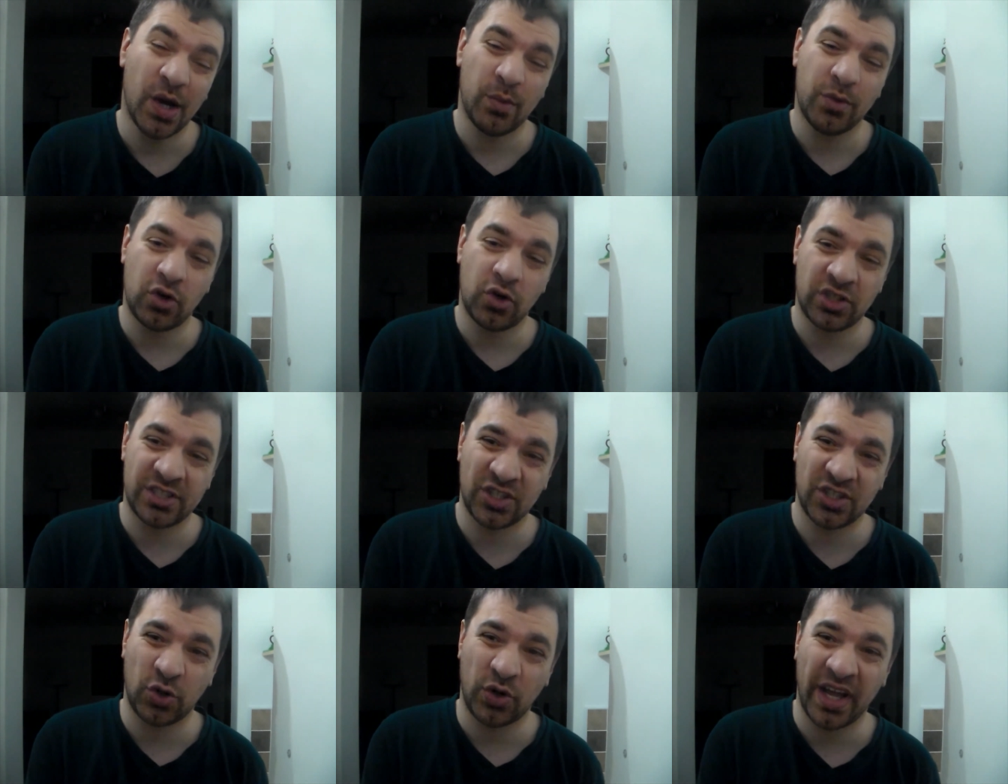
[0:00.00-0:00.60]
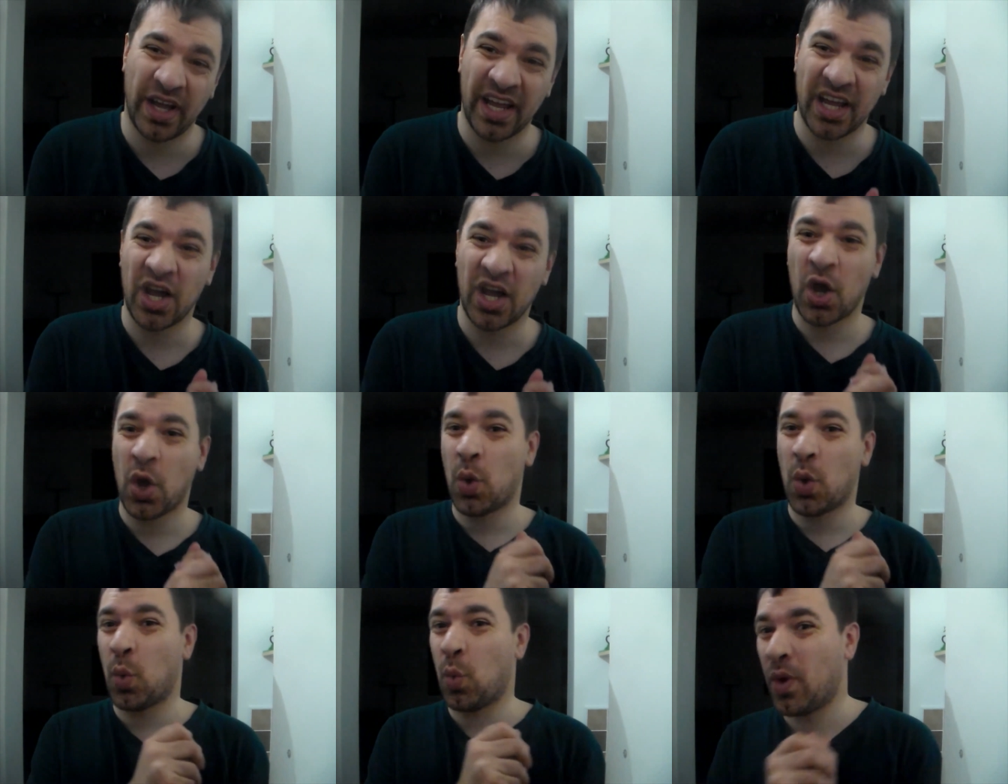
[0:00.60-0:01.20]
we're not actually cooking
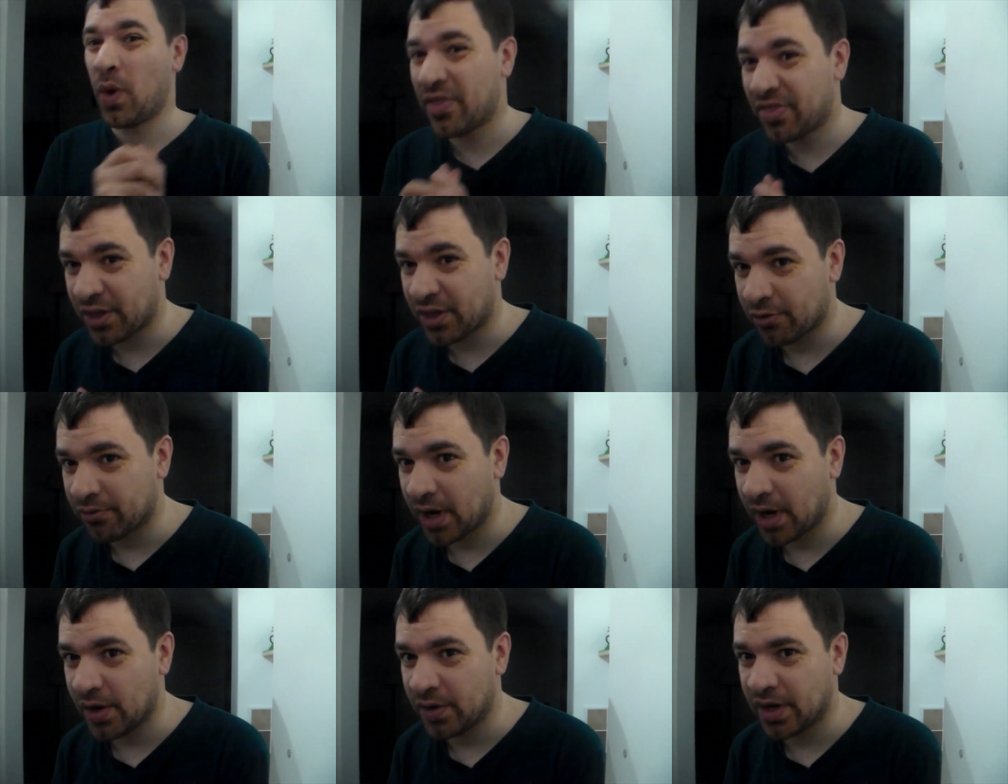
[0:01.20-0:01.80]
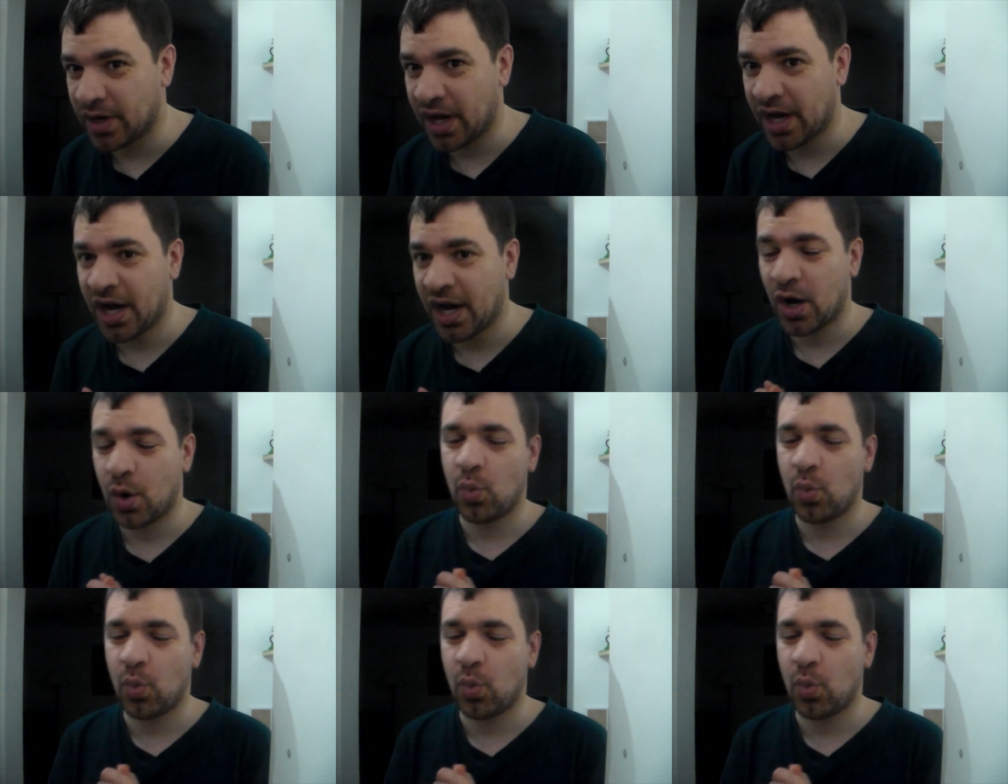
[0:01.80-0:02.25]
with Corona,